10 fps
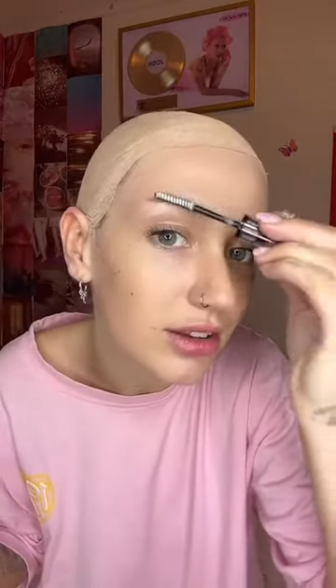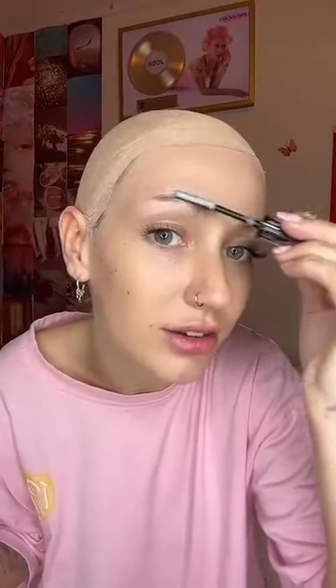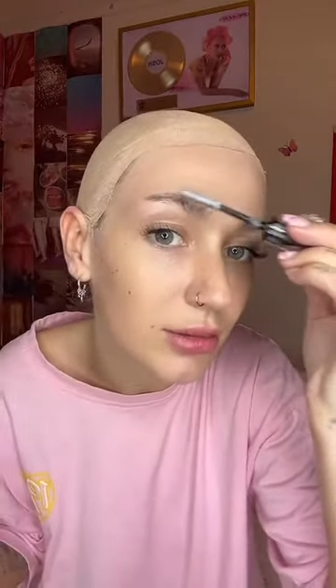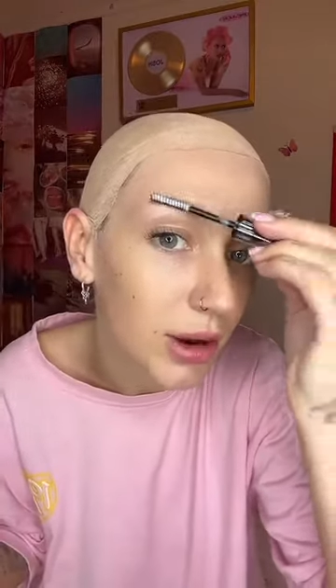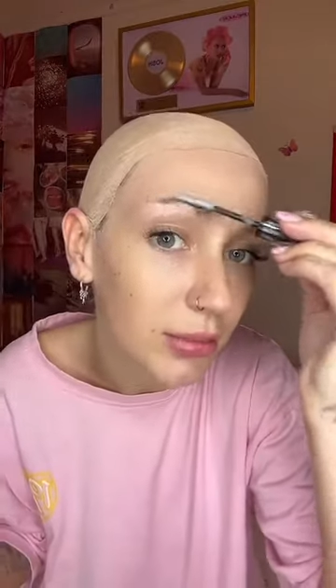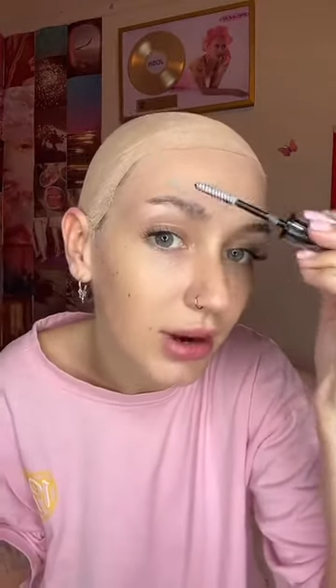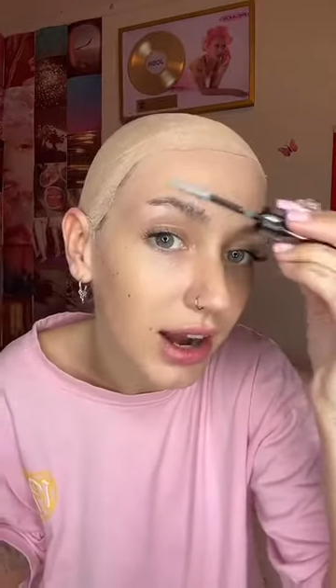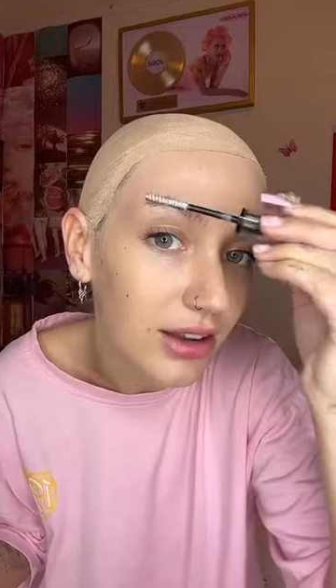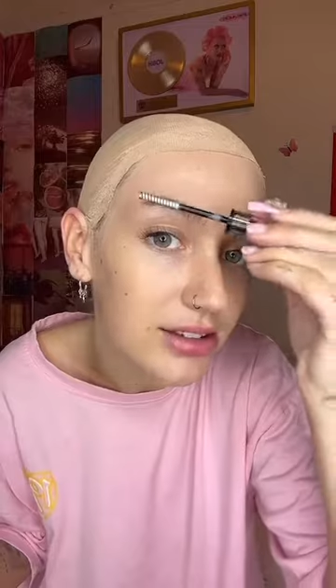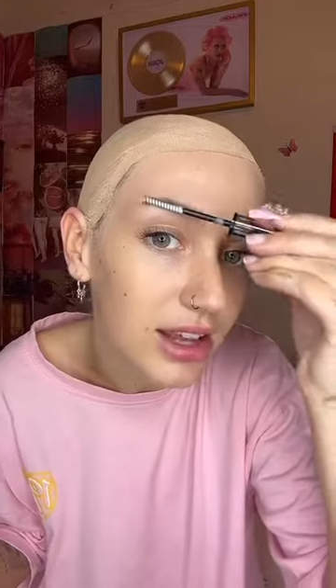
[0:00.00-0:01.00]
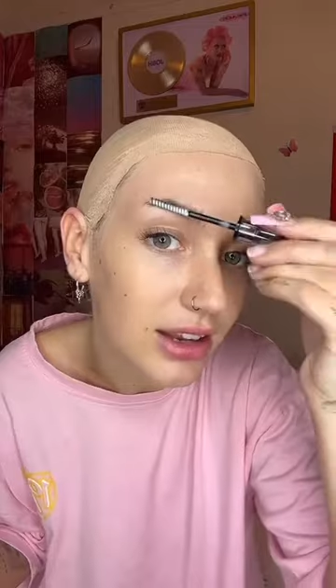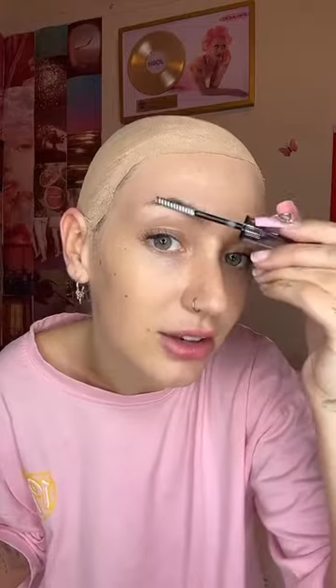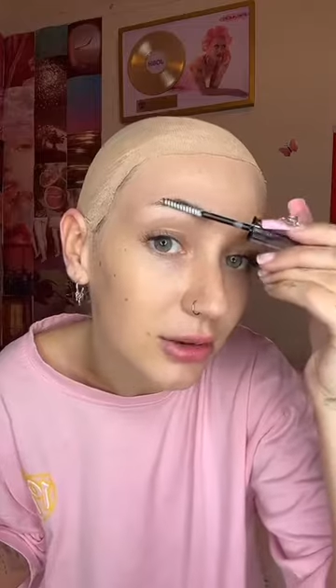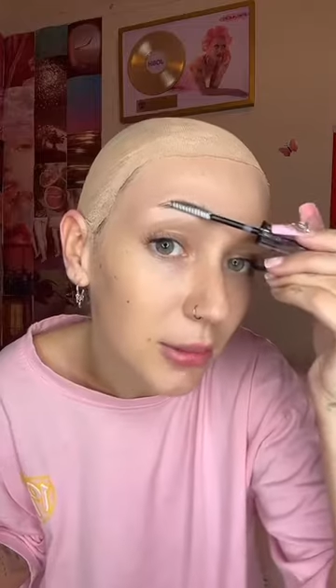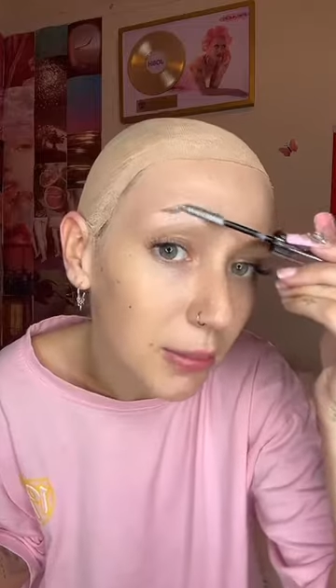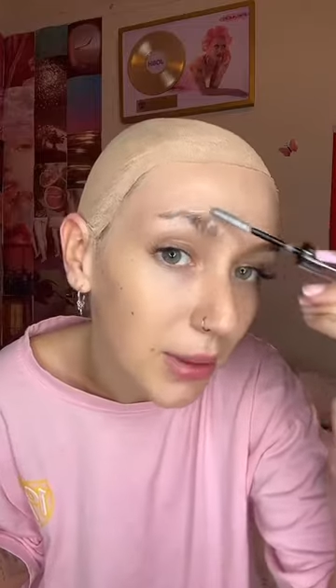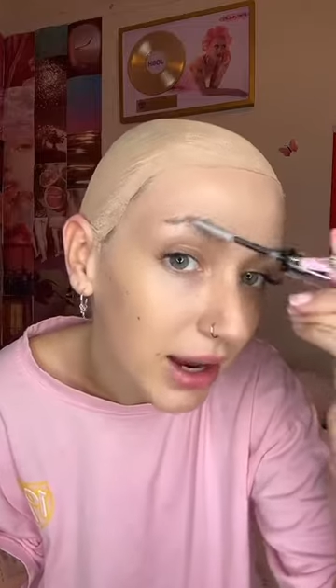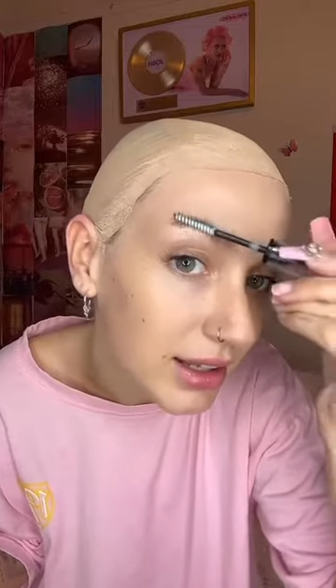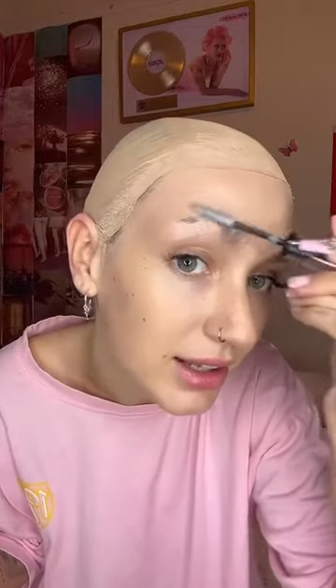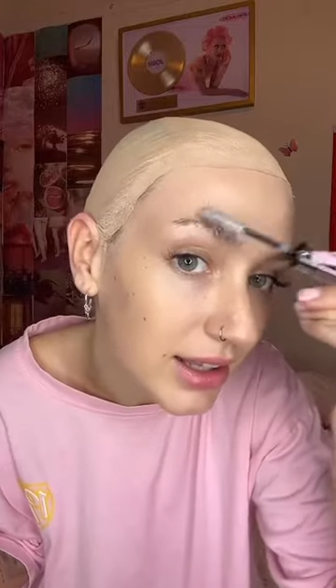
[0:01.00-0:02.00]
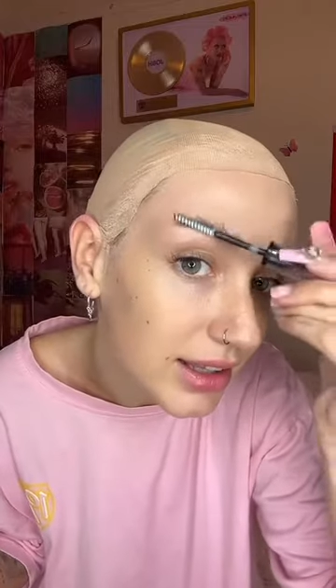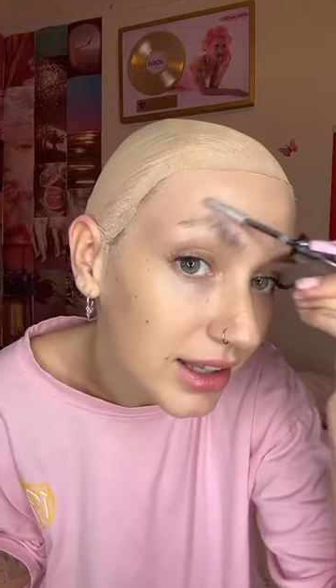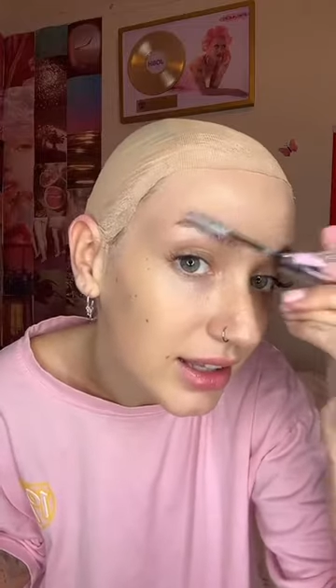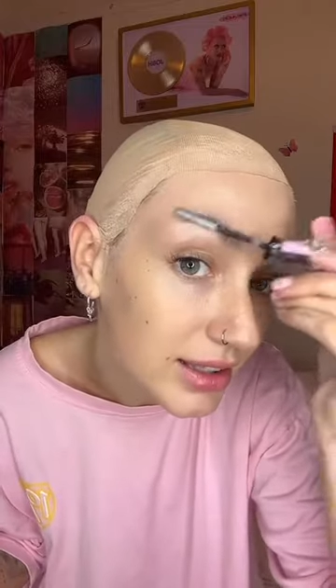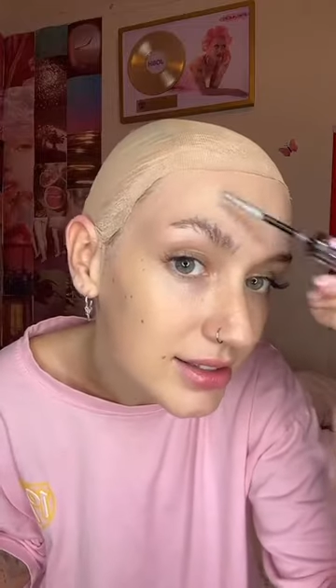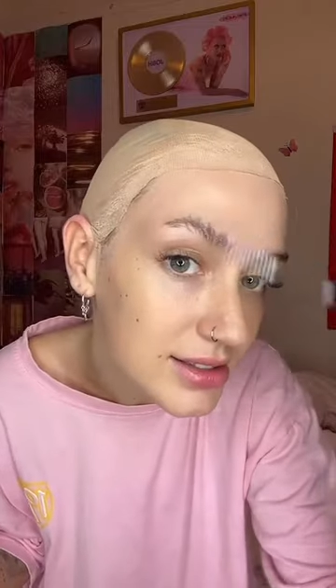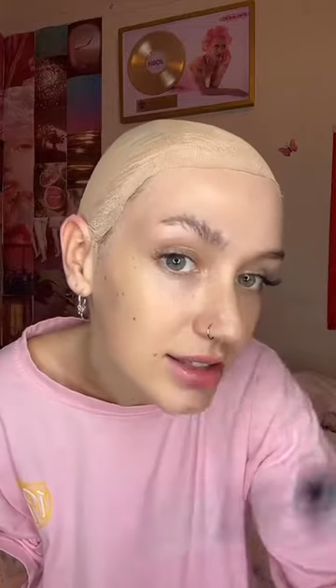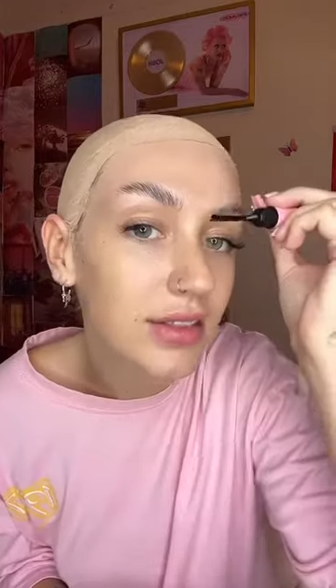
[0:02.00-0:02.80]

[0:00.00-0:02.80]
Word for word: through my brows and do it back like this.